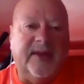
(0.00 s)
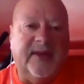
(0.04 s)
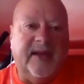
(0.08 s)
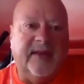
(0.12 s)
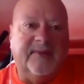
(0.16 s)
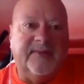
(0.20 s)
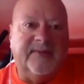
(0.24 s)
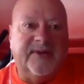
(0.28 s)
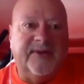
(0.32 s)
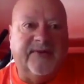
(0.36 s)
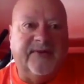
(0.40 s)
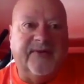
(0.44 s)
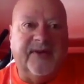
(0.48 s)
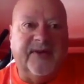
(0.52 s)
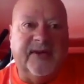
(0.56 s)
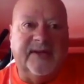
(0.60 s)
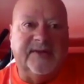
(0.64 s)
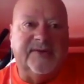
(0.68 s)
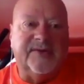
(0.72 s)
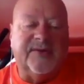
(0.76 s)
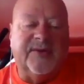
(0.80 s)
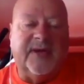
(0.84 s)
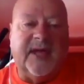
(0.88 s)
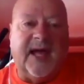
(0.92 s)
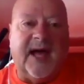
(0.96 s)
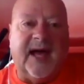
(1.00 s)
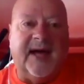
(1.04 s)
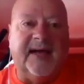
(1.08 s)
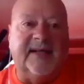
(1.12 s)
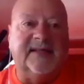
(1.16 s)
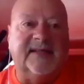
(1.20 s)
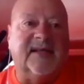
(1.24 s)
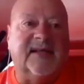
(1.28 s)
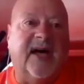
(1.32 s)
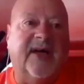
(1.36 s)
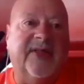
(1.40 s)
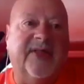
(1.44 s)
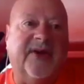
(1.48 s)
them to
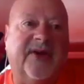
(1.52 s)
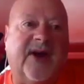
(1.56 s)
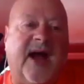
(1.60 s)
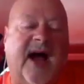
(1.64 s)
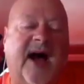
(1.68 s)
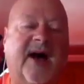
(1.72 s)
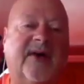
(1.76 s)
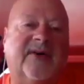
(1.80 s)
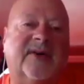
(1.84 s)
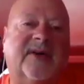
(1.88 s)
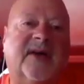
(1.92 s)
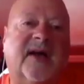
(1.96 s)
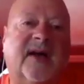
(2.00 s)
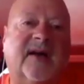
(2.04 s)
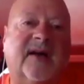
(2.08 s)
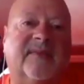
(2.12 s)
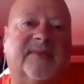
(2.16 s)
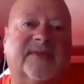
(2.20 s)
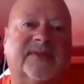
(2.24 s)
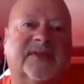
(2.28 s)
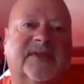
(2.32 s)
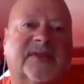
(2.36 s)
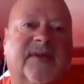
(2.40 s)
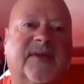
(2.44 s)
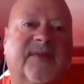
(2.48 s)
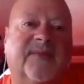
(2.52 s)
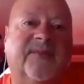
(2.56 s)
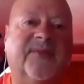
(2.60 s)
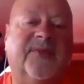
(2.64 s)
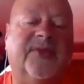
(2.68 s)
visualize other outcomes